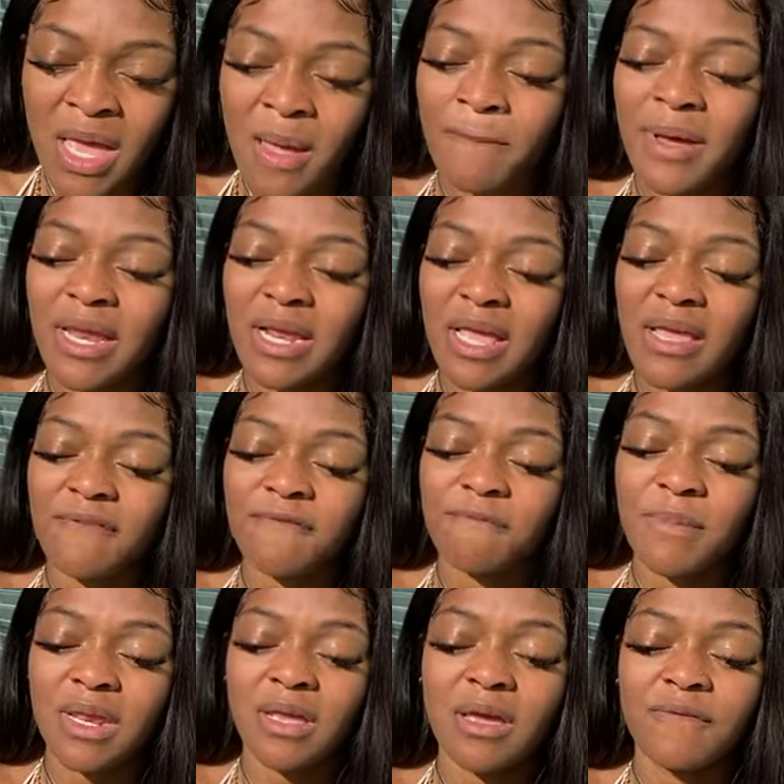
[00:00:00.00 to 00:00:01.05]
But if
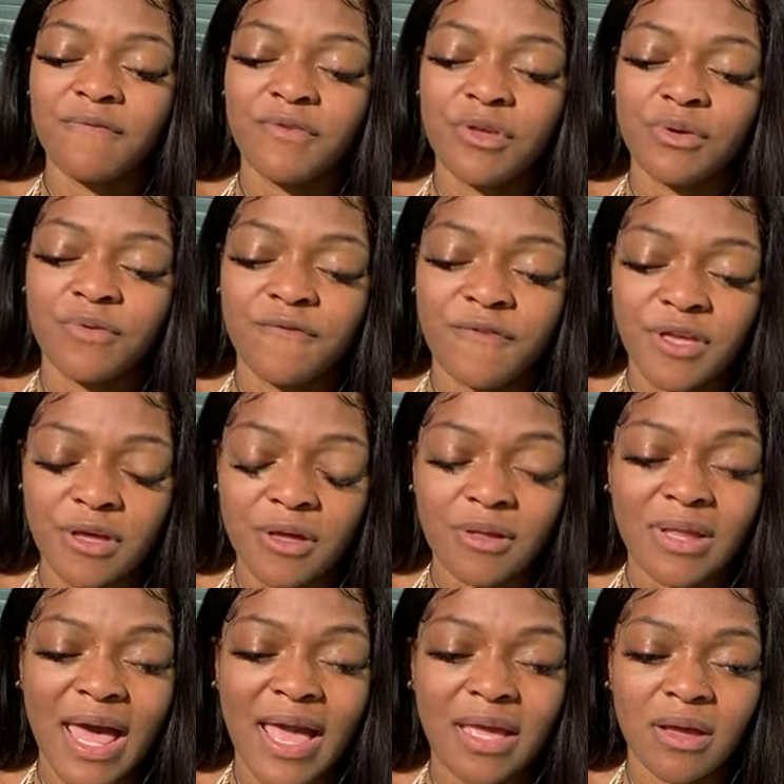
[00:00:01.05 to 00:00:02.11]
many of you feel
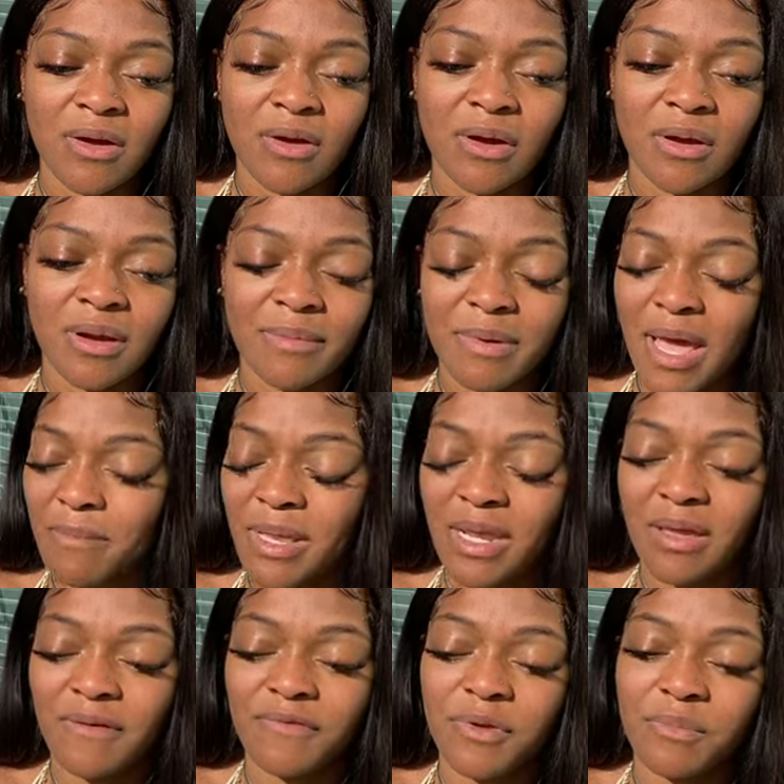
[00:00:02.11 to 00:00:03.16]
like, or I'm not
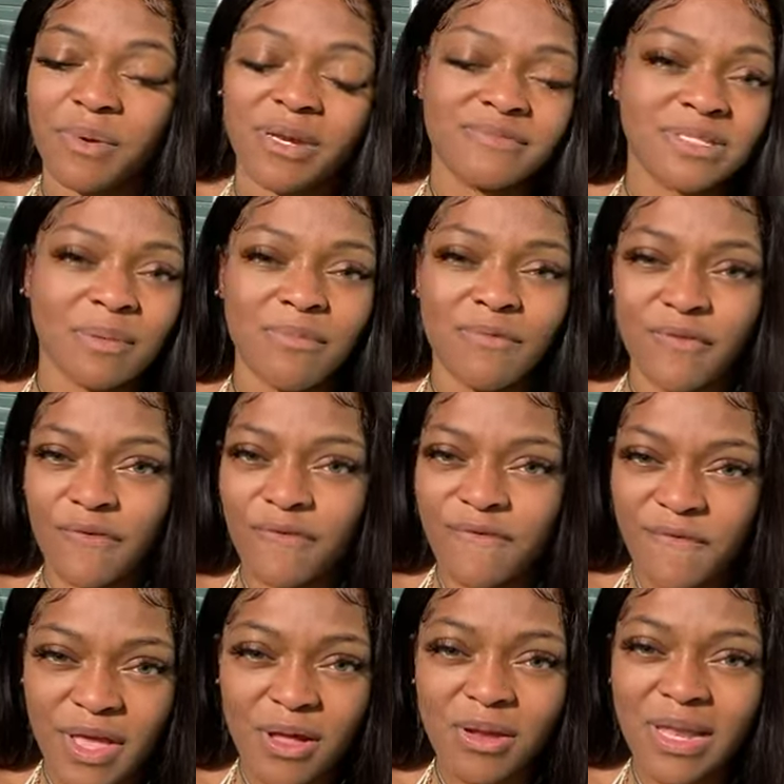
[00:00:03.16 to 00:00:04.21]
many of you, but if some of you
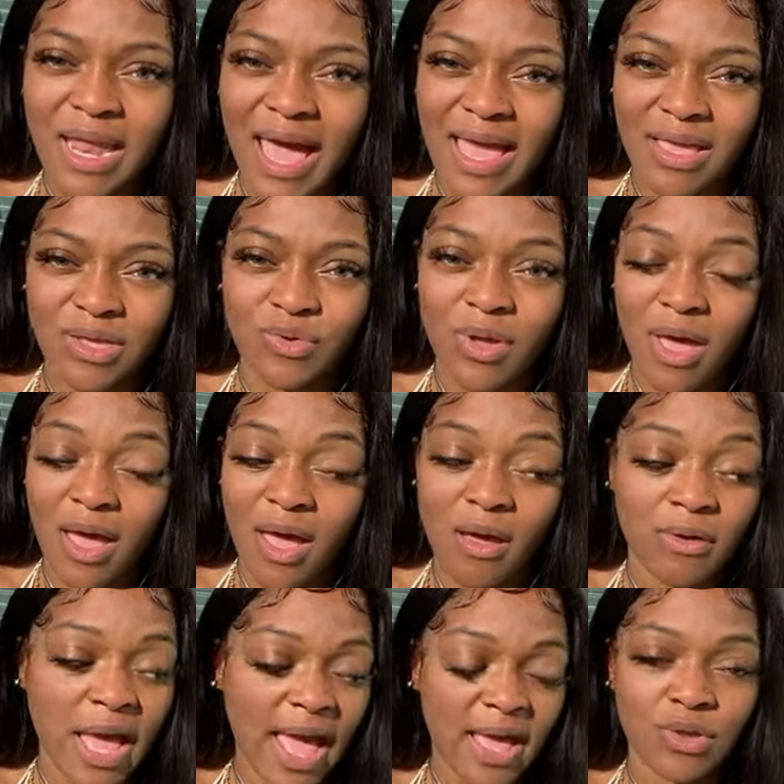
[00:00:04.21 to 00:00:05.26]
feel like you could,
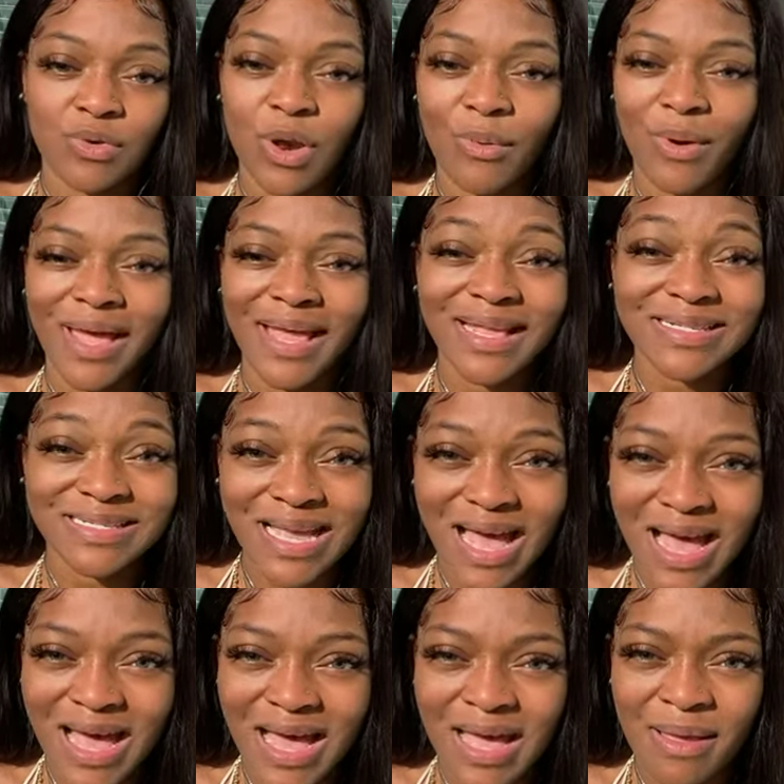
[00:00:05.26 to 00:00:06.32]
okay, you know what, it's
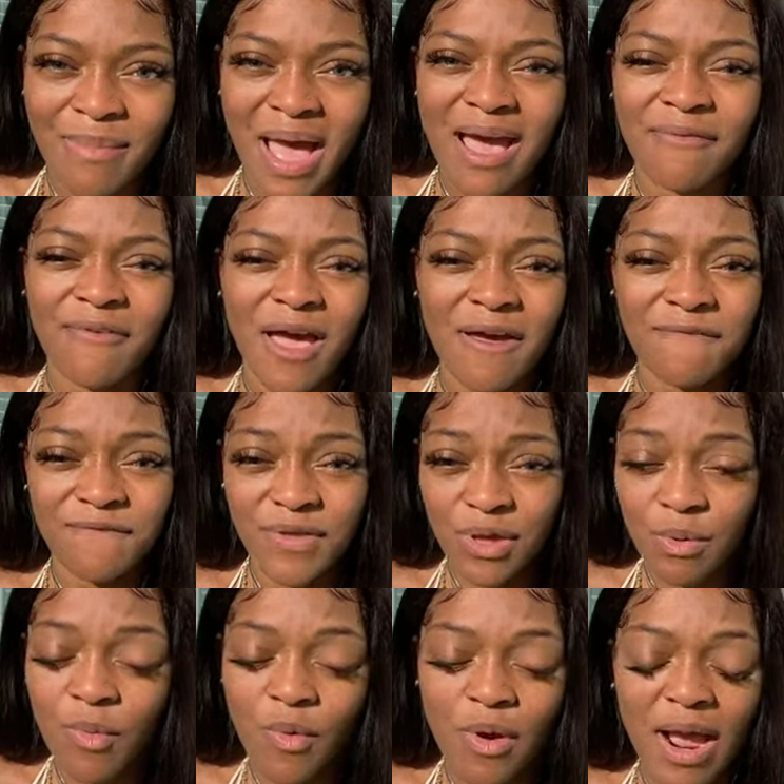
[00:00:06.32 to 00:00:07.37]
time, I feel
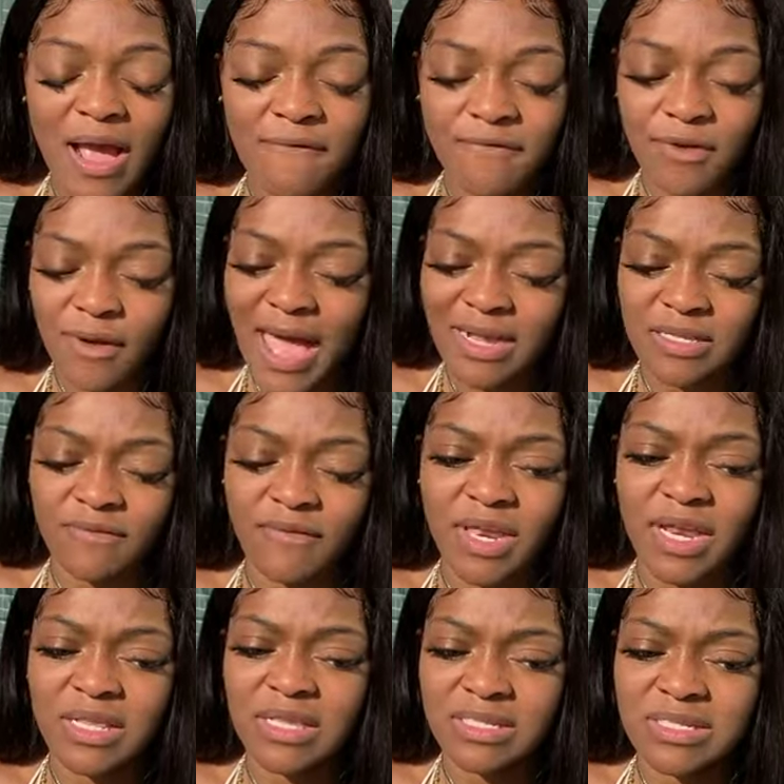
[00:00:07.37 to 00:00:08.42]
more, I feel
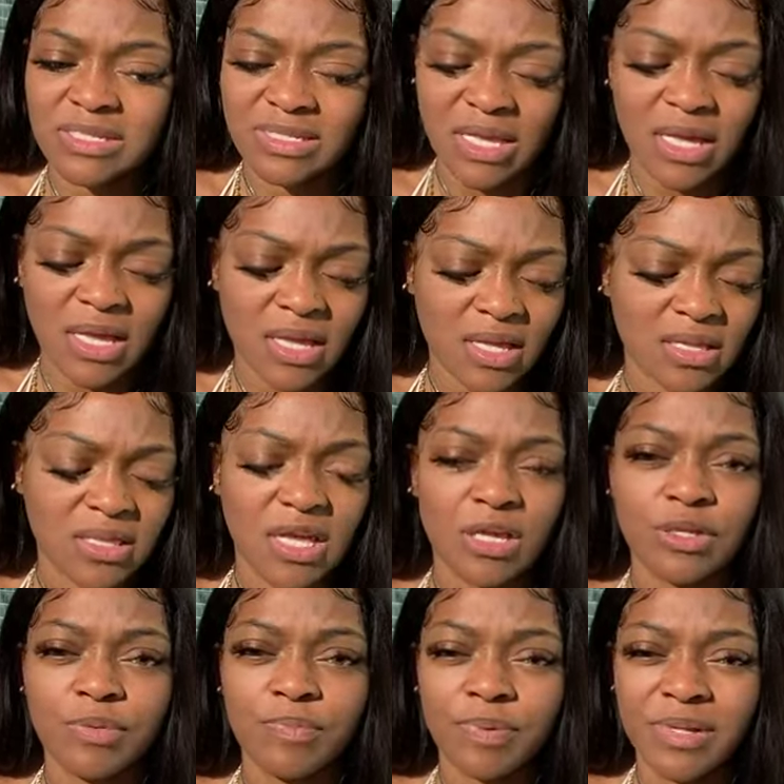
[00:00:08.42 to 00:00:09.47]
activated, this is it,
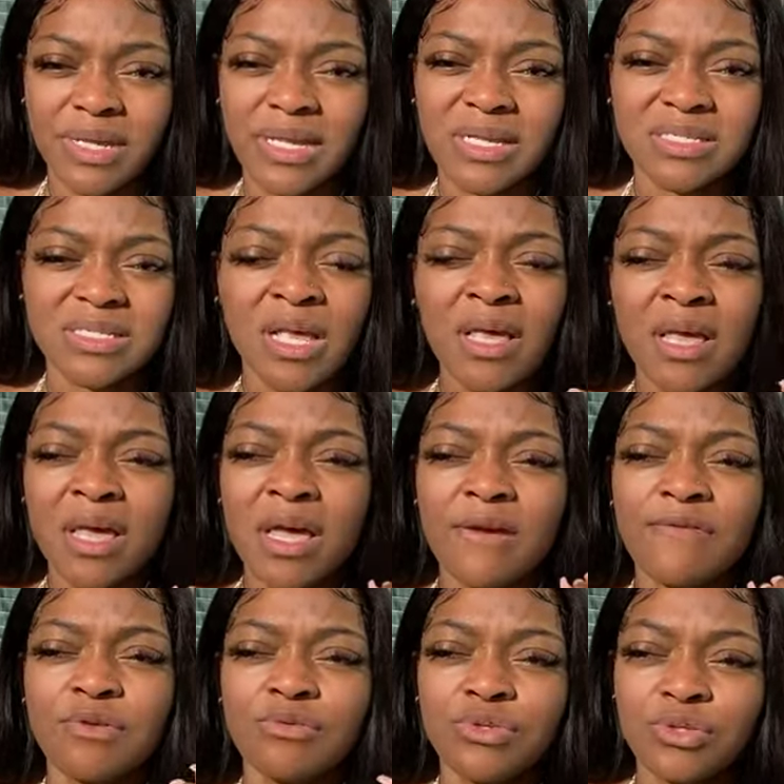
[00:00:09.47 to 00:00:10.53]
then please,
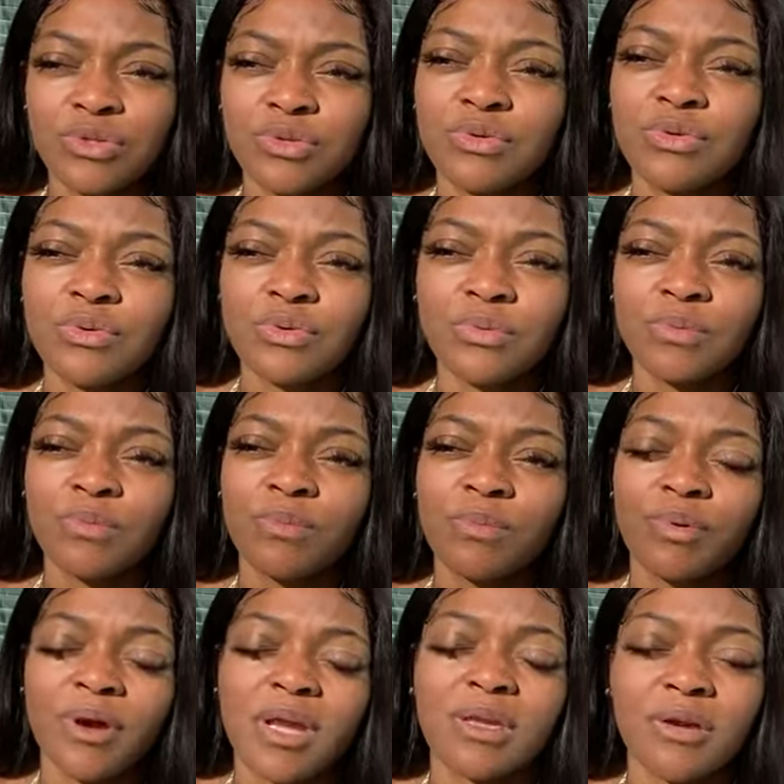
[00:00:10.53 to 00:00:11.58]
if you do
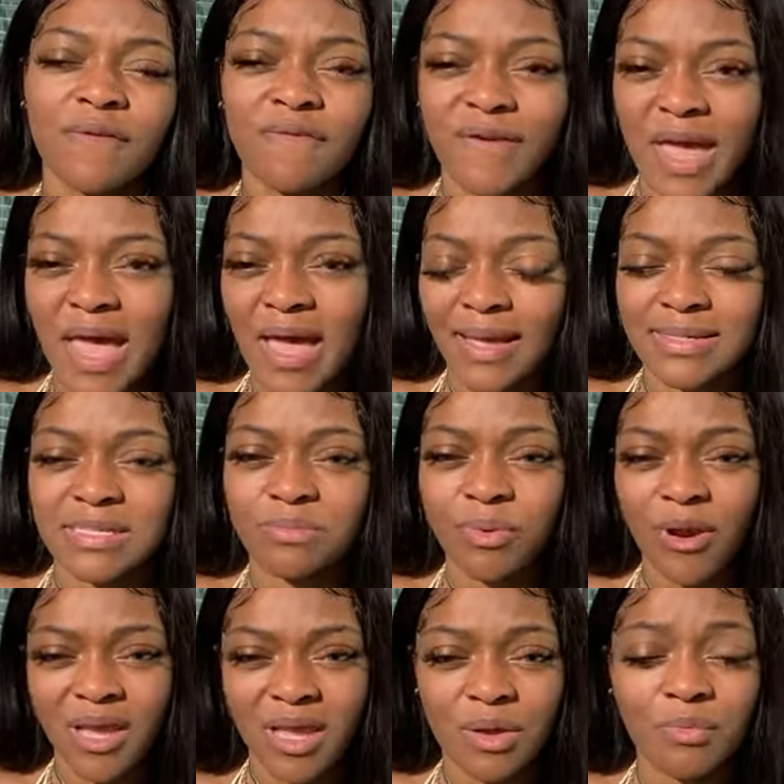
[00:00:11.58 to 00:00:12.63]
break your fast,
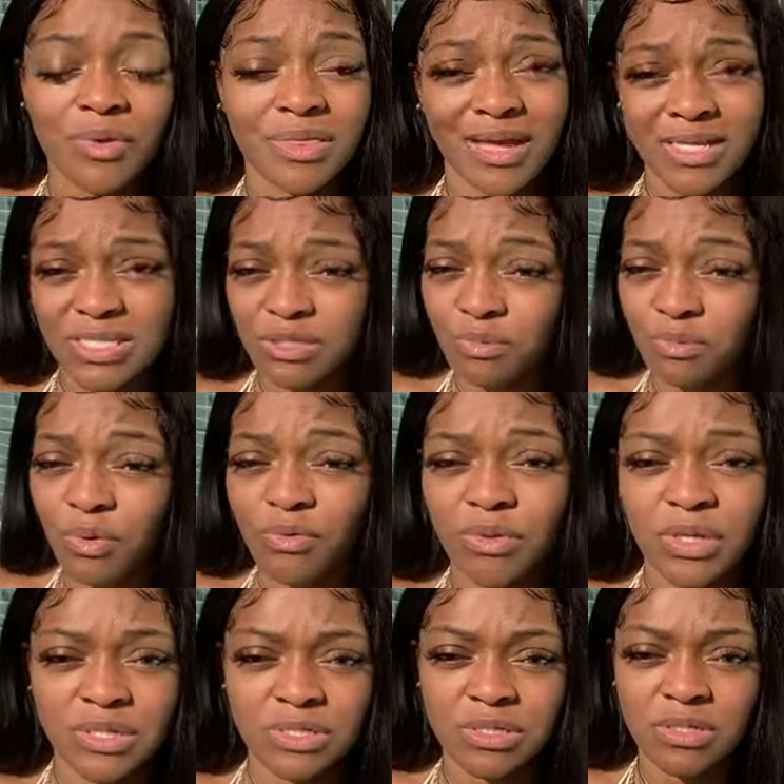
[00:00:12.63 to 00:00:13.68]
break it with like
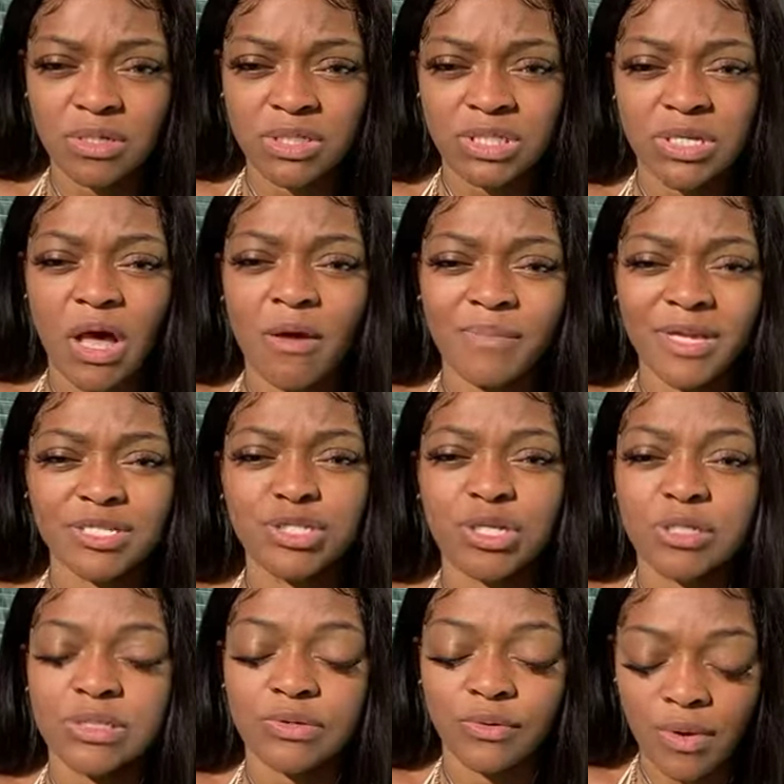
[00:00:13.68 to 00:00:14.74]
smoothies, salt, be
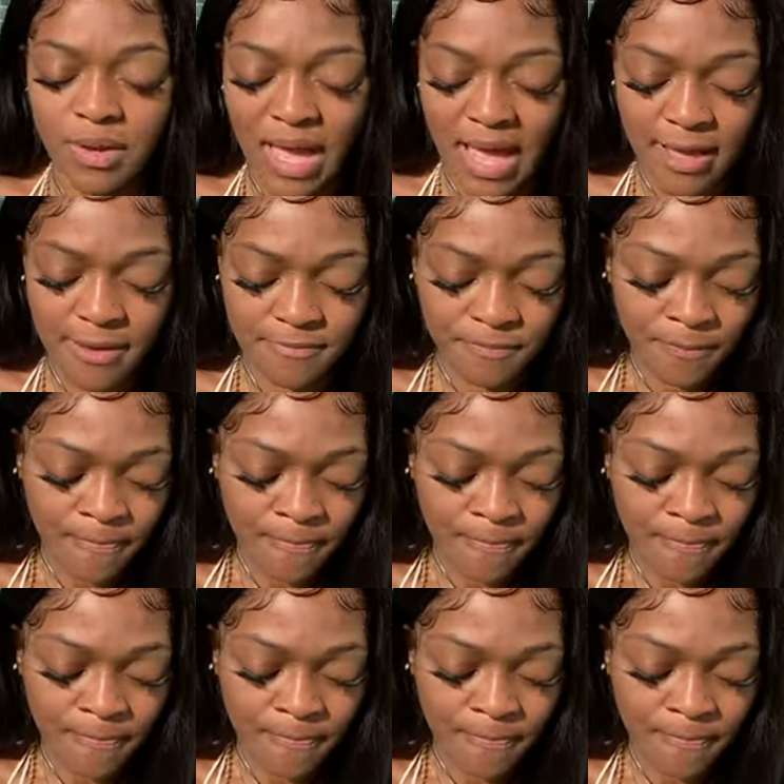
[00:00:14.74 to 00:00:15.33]
gentle, okay?